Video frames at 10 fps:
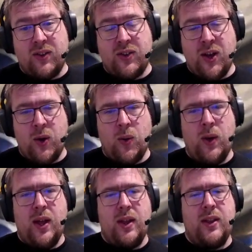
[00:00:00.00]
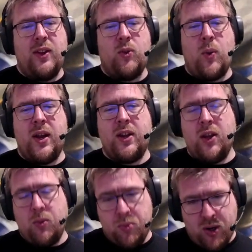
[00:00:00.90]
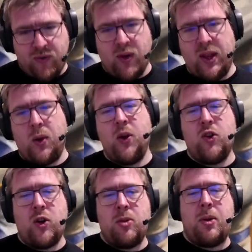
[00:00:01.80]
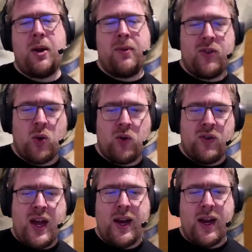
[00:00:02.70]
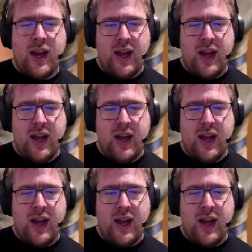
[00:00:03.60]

So this one, you put a friendly creature on the bottom of its owner's deck.